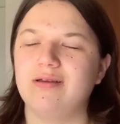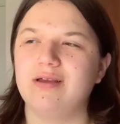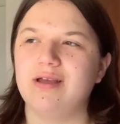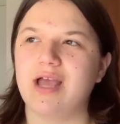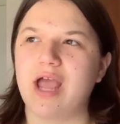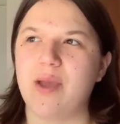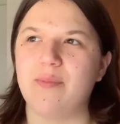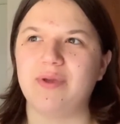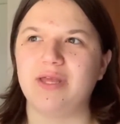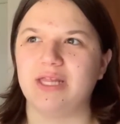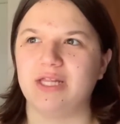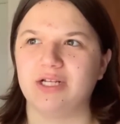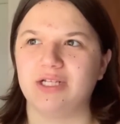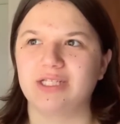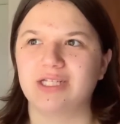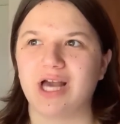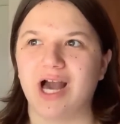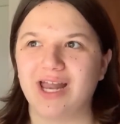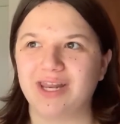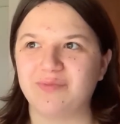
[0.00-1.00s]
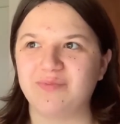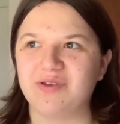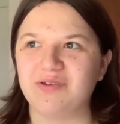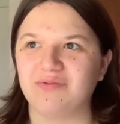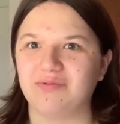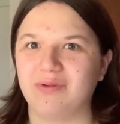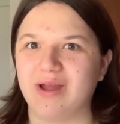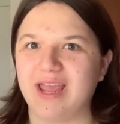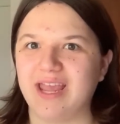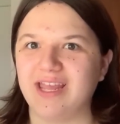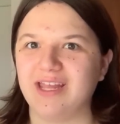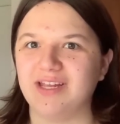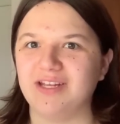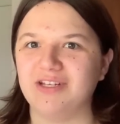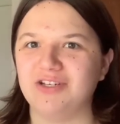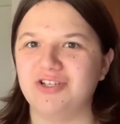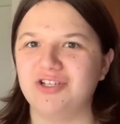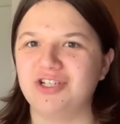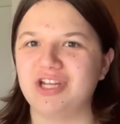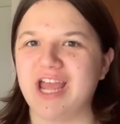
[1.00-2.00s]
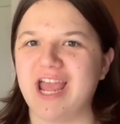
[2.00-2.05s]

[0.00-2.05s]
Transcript: I mean, there's gotta be rage,